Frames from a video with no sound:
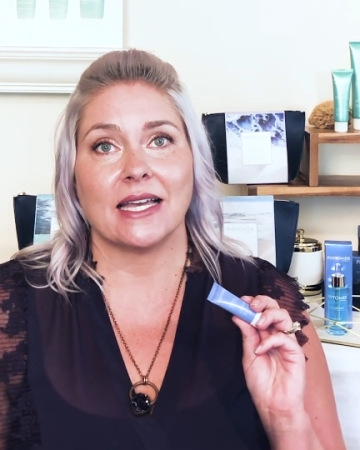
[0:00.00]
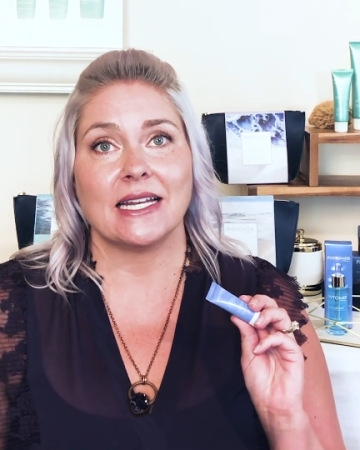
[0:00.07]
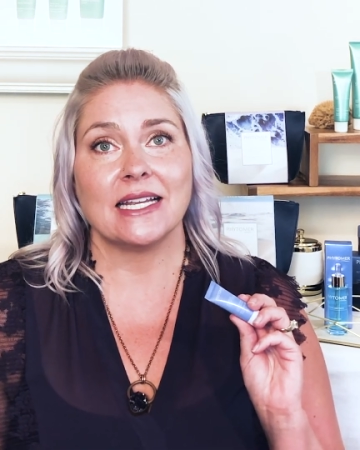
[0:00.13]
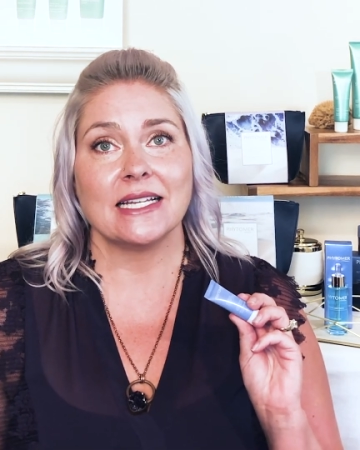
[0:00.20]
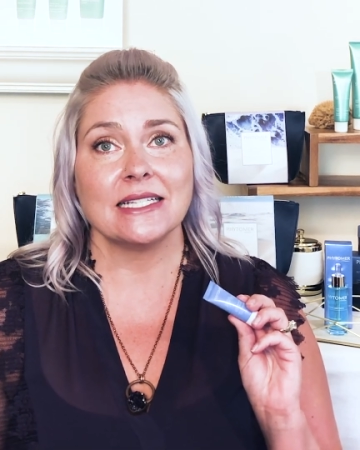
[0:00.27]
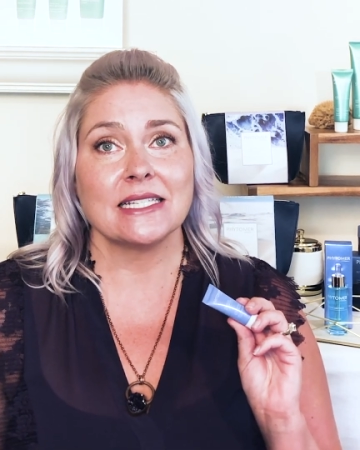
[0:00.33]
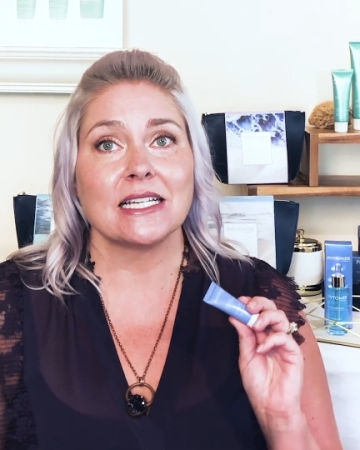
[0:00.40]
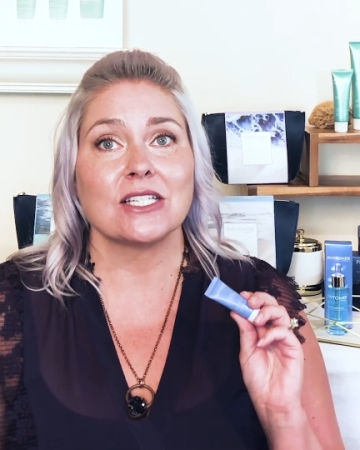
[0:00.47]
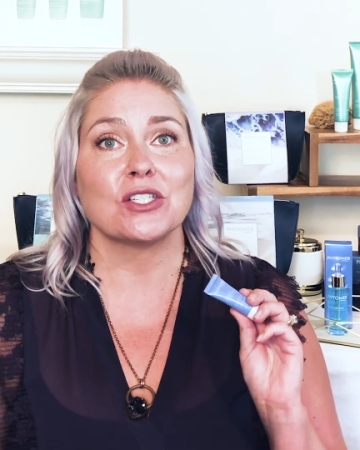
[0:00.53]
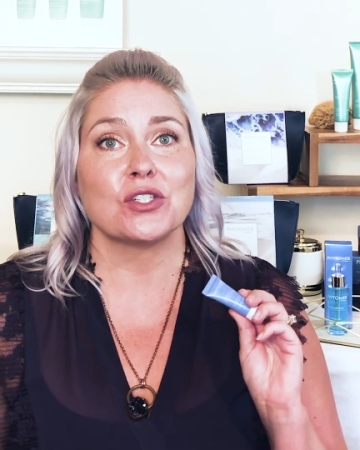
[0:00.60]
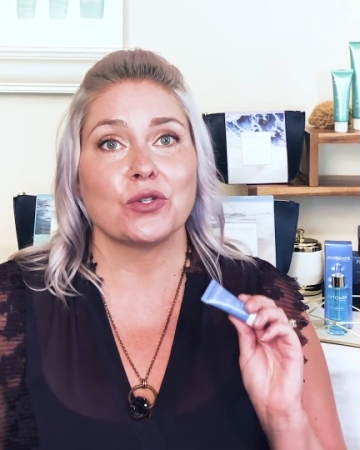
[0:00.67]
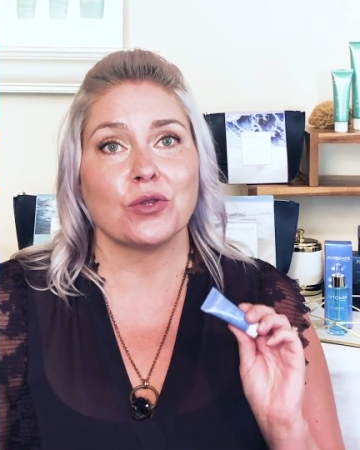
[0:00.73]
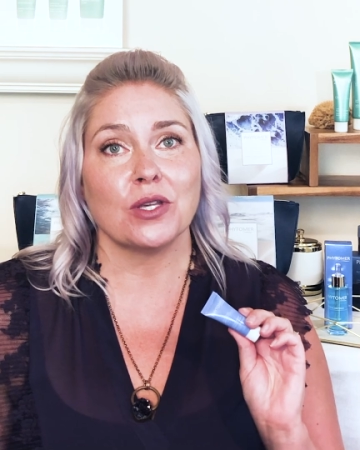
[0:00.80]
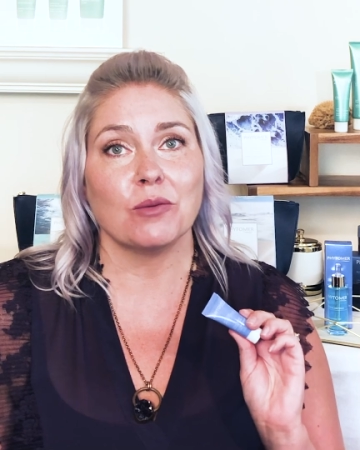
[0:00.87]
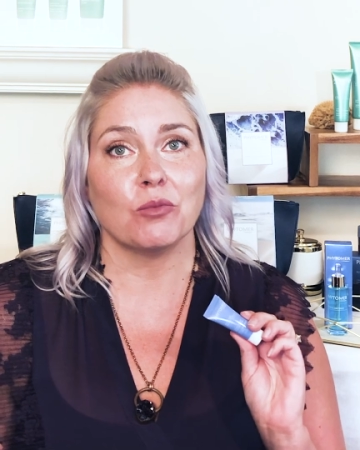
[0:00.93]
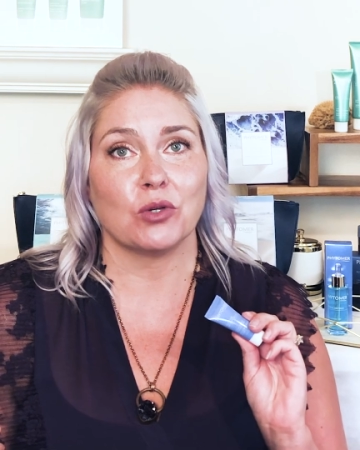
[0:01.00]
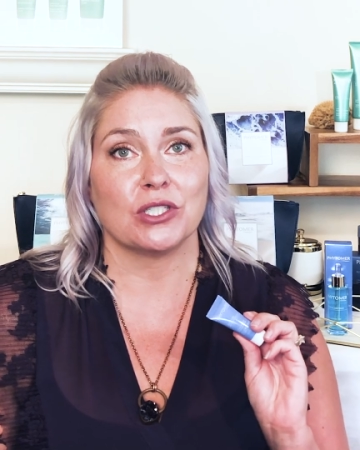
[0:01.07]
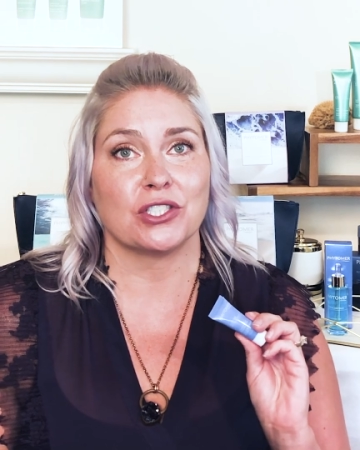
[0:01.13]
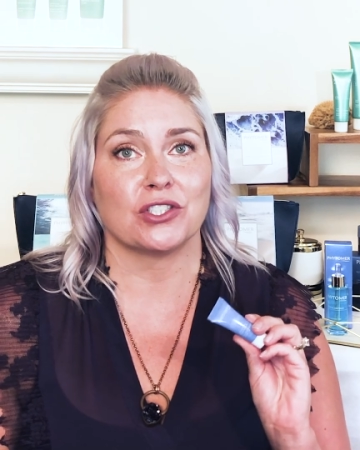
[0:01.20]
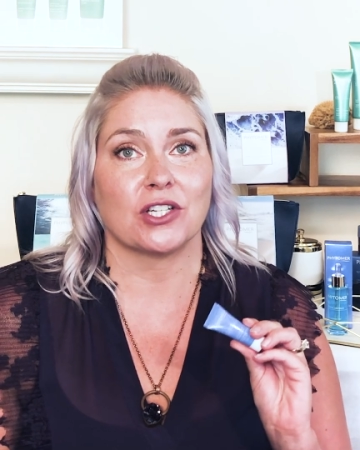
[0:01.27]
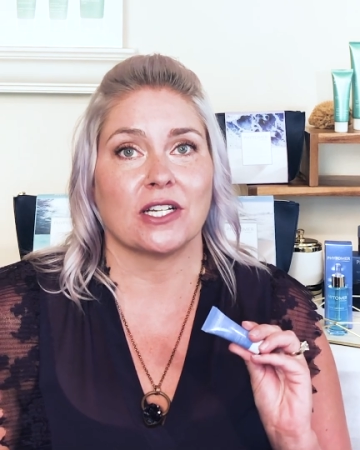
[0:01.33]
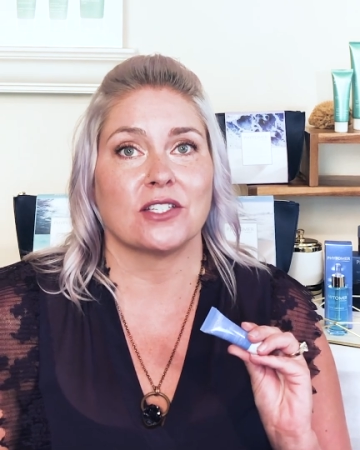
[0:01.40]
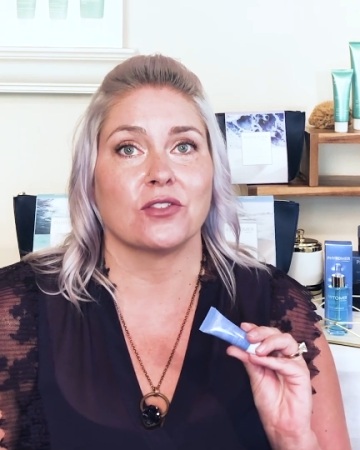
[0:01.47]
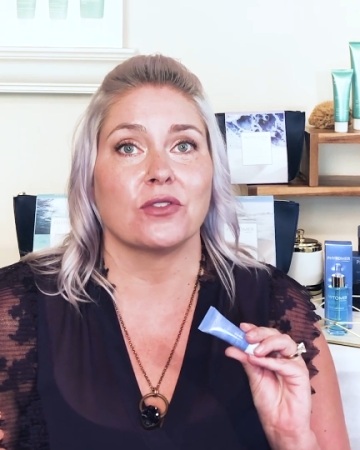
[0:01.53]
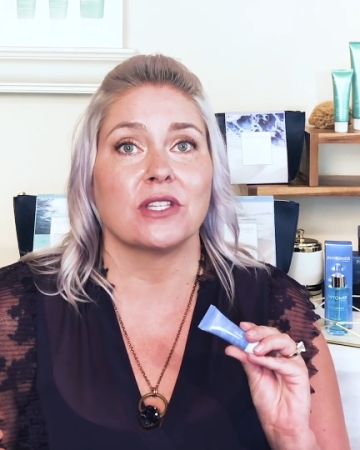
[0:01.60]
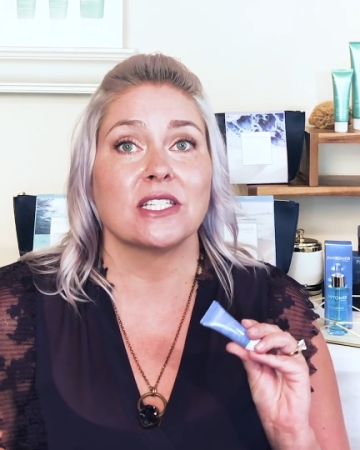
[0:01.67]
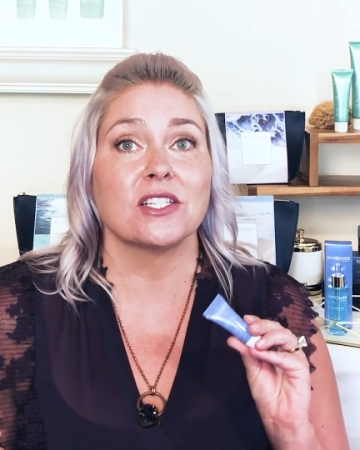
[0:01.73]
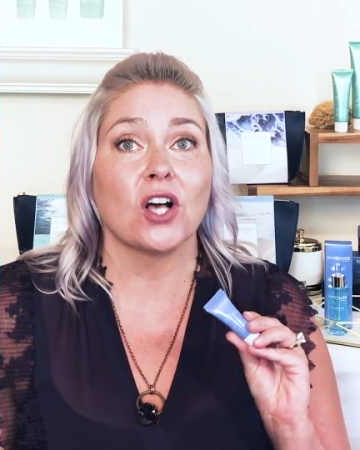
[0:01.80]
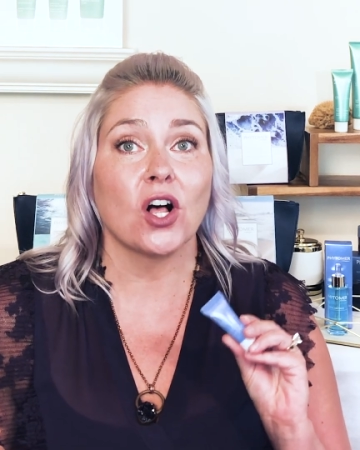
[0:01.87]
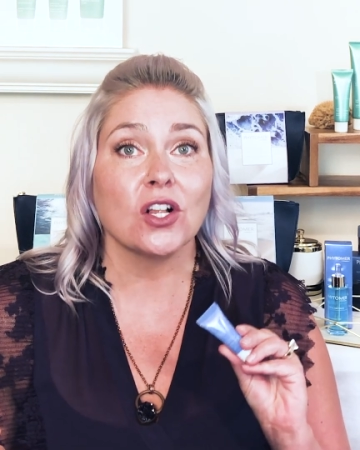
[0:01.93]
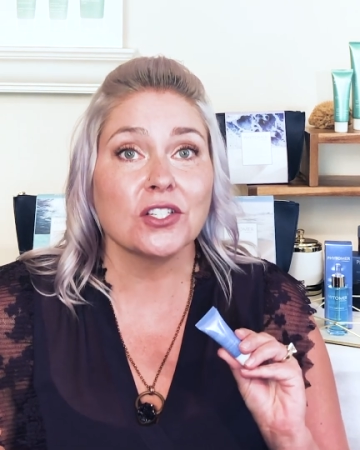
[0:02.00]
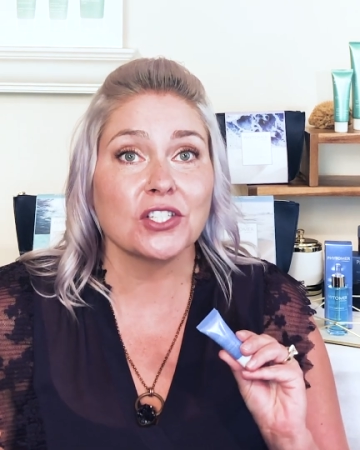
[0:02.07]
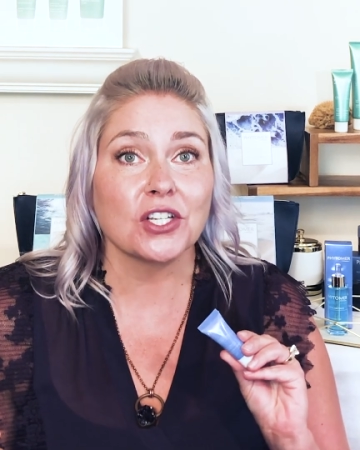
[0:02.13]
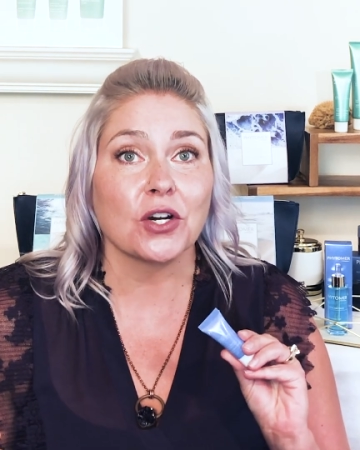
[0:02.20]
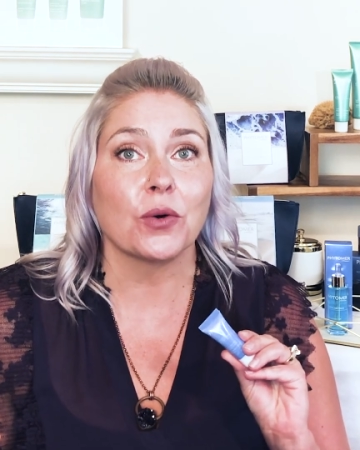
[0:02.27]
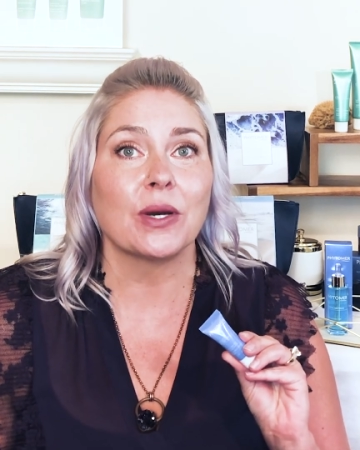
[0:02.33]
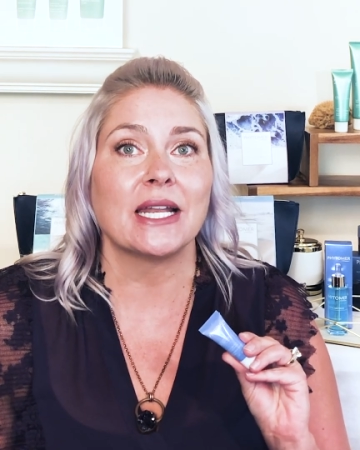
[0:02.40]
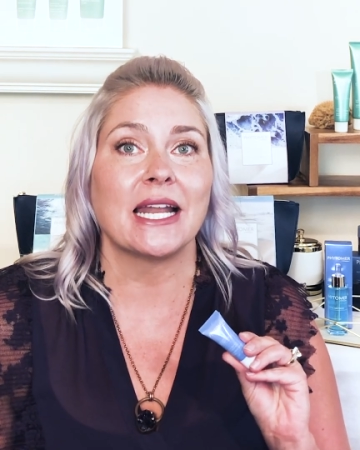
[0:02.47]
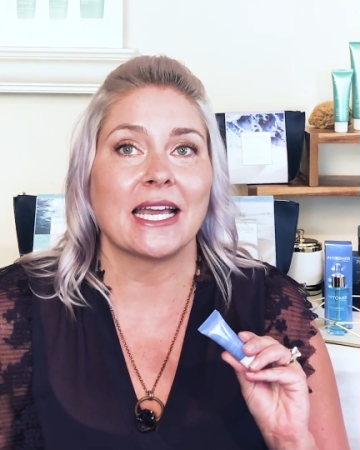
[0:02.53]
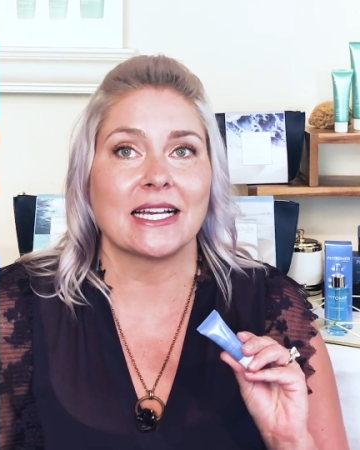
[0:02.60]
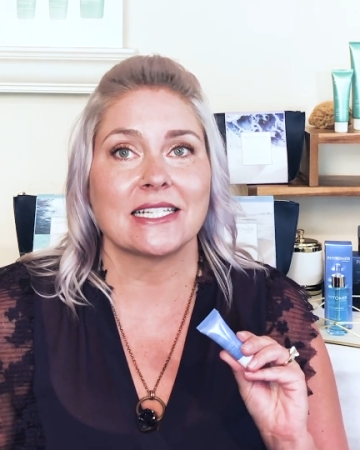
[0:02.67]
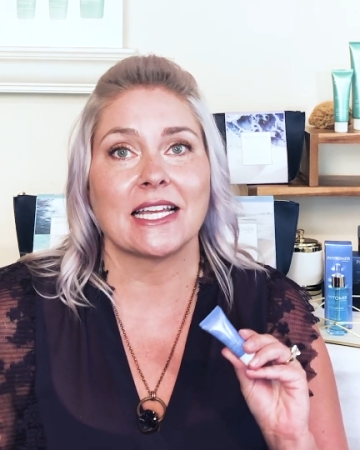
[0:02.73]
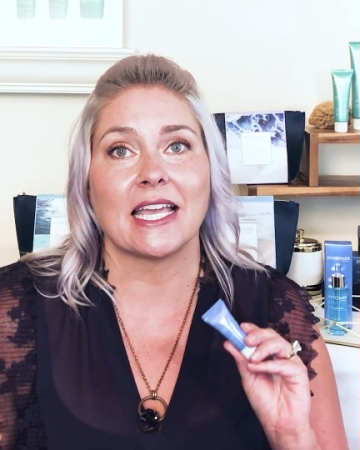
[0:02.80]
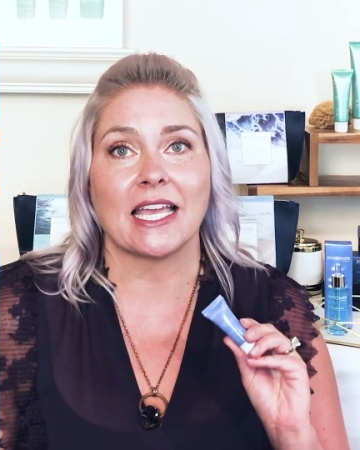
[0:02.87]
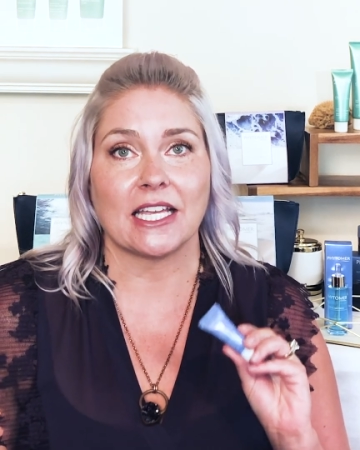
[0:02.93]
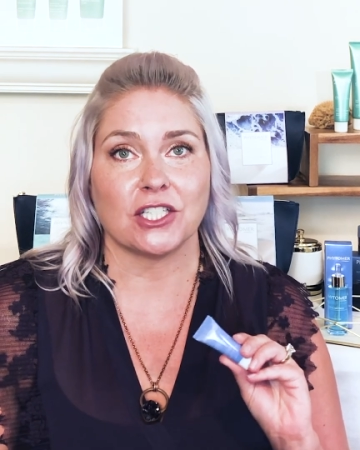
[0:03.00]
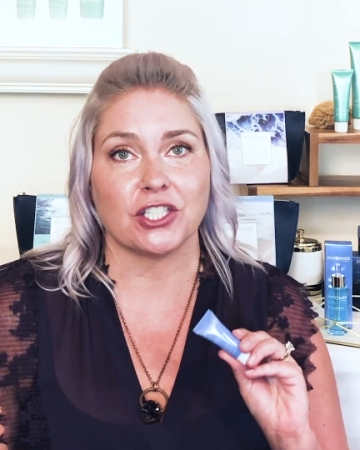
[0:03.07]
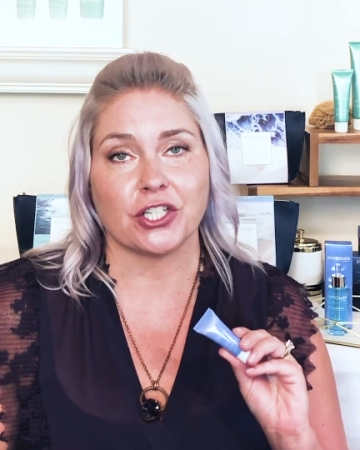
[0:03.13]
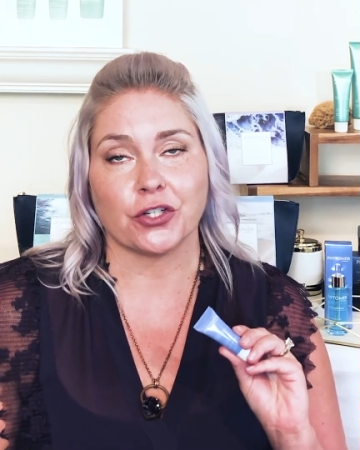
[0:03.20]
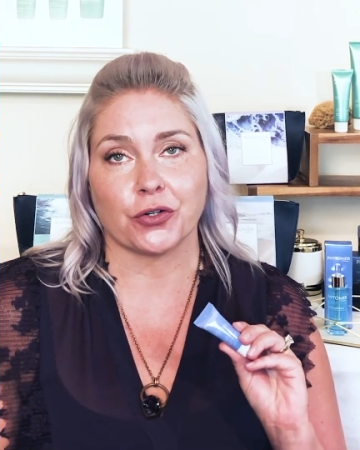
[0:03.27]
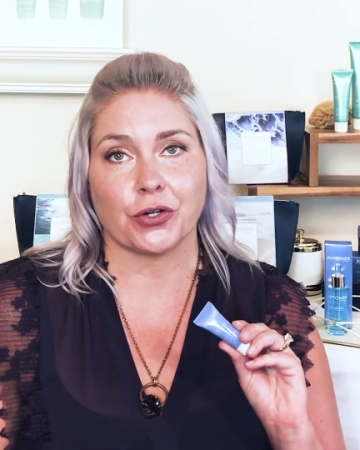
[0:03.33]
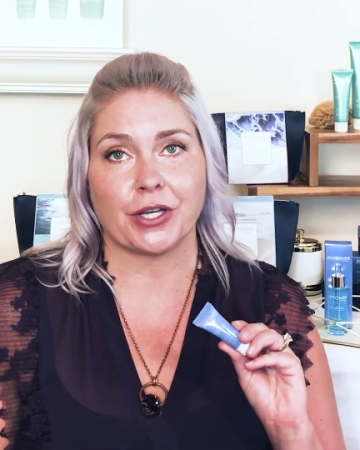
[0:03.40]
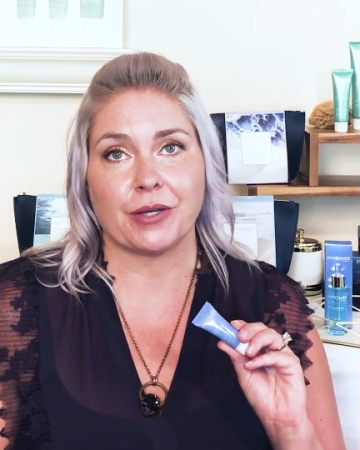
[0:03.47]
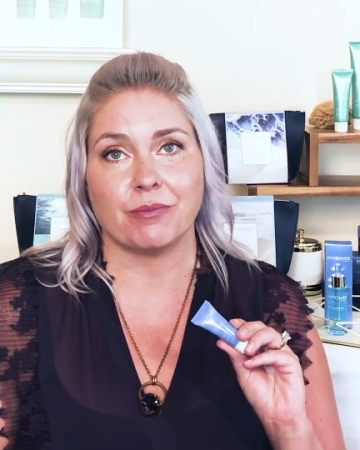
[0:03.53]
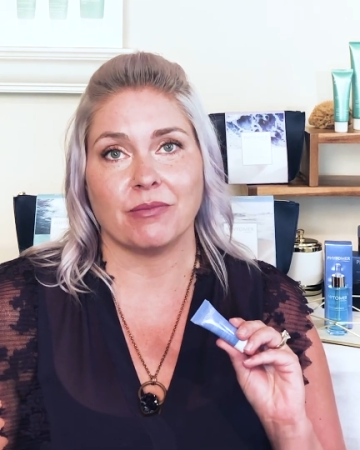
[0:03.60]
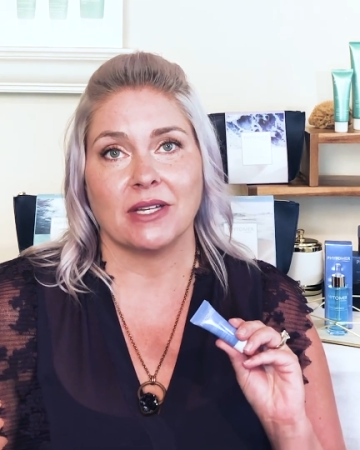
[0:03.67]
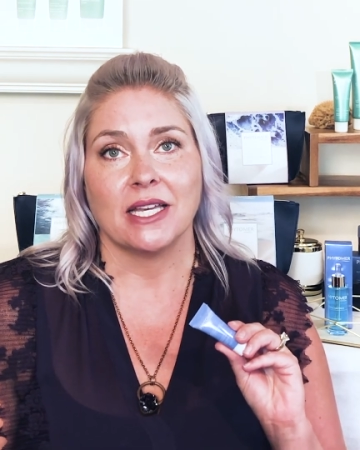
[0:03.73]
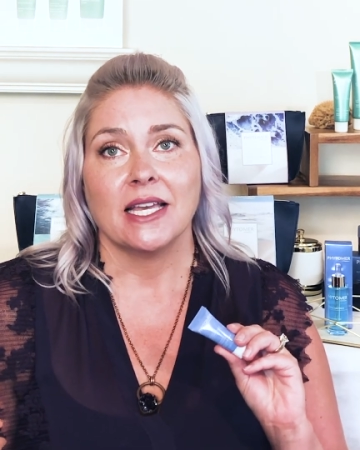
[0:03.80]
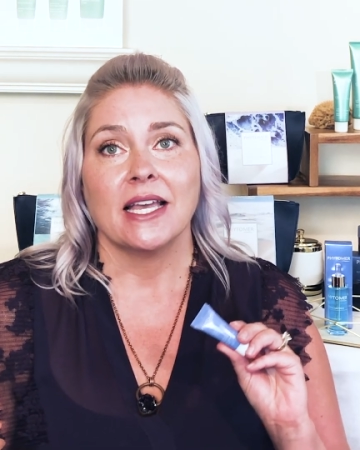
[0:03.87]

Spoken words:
and it's a soothing moisturizer that's also an anti-aging cream.